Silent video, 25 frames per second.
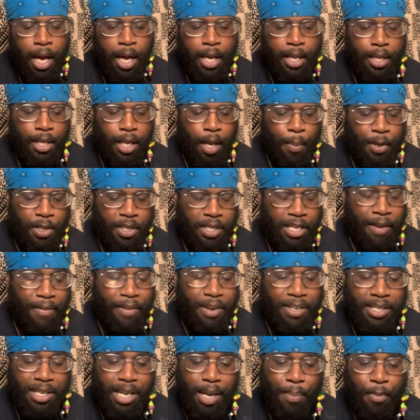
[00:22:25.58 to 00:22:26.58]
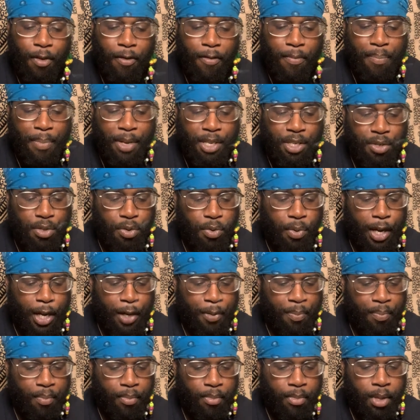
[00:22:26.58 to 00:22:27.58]
Number 7 is a number of mystery.
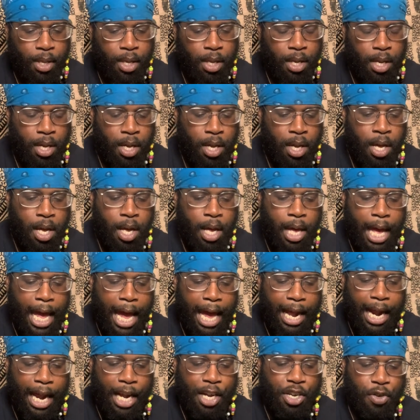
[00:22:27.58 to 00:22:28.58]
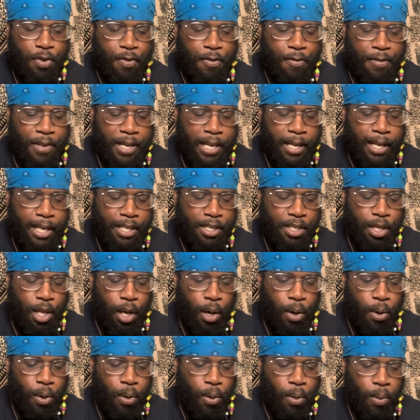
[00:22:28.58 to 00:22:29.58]
And I do feel as
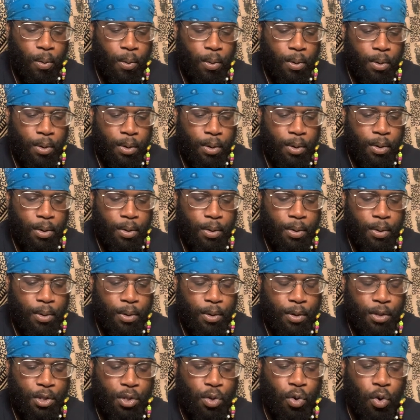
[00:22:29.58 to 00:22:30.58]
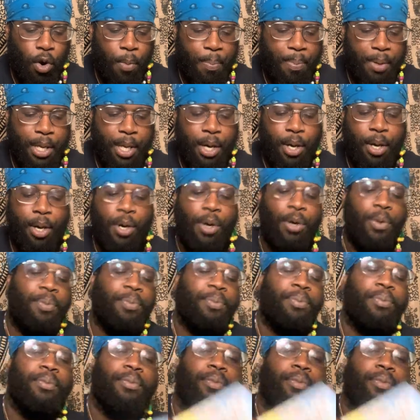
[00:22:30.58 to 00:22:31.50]
though, Scorpio,